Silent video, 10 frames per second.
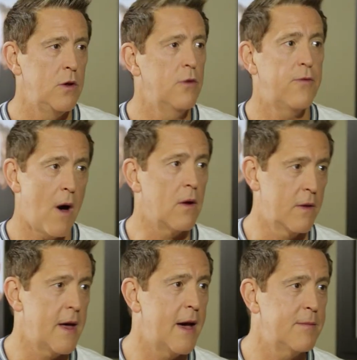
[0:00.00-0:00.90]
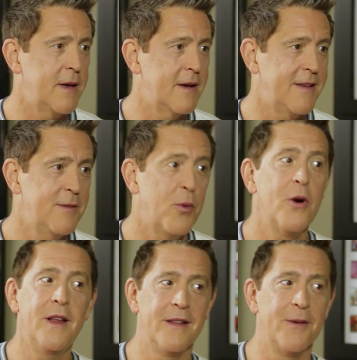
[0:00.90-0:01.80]
you follow that because he's
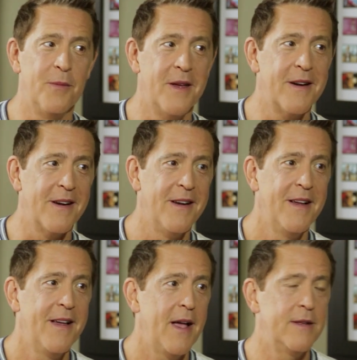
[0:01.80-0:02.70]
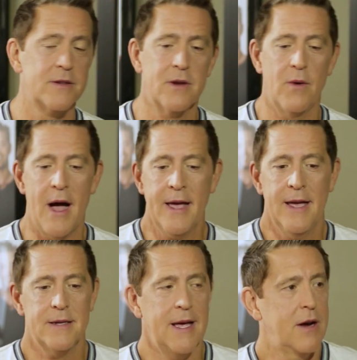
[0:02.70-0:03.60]
putting them there. And so I
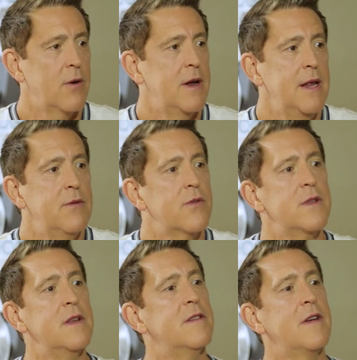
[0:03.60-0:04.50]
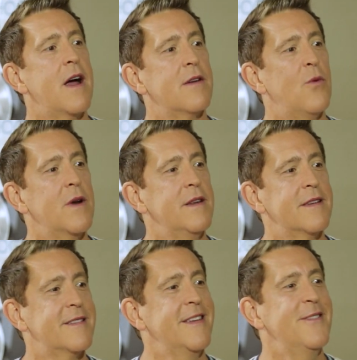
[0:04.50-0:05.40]
can't take credit even for the desire of wanting
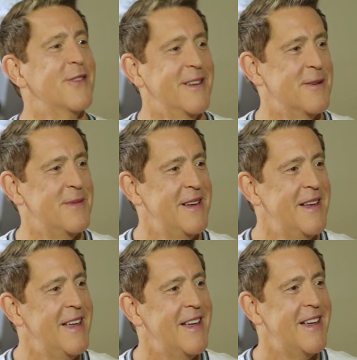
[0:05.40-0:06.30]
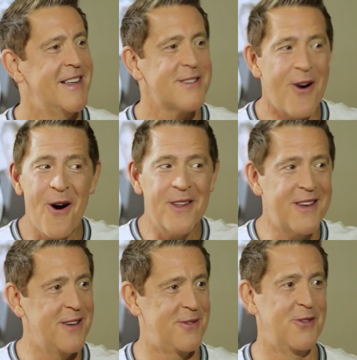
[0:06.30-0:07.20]
to sing for him. It's all a
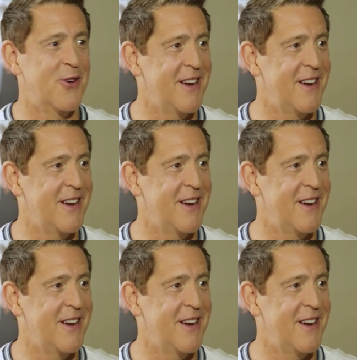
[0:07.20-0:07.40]
gift of